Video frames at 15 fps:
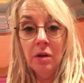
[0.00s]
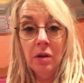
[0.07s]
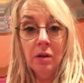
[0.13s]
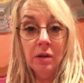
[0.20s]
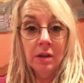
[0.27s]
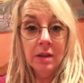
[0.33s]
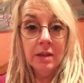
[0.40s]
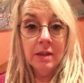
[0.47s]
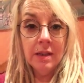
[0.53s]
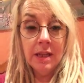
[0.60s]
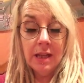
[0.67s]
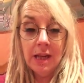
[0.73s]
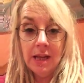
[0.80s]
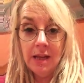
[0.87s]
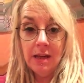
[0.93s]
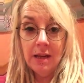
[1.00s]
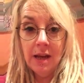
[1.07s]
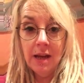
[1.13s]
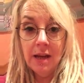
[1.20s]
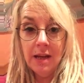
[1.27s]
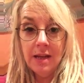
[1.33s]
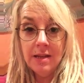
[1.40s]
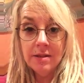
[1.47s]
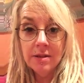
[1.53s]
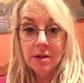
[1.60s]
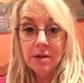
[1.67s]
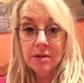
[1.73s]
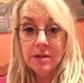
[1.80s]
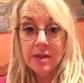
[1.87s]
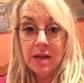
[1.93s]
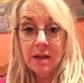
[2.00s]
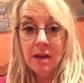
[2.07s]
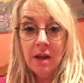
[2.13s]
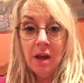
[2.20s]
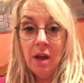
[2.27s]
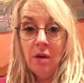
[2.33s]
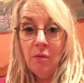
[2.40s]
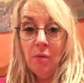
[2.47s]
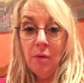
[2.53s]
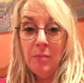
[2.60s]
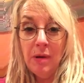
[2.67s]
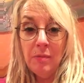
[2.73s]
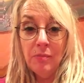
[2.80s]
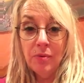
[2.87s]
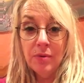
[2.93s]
whole in the east coast here, we've